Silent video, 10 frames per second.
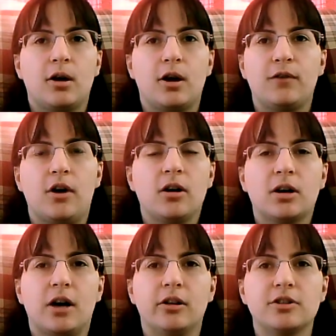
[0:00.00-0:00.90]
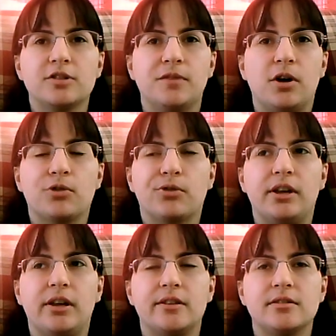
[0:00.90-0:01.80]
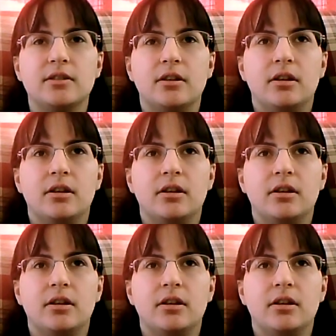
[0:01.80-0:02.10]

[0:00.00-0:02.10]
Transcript: of all colors, of all creeds,